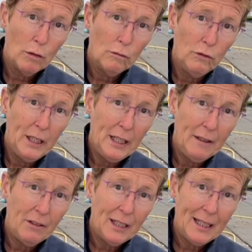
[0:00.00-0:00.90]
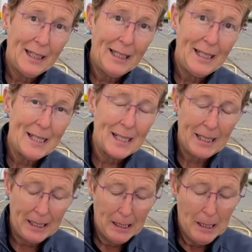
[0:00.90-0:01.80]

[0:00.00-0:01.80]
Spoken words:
really, really easily.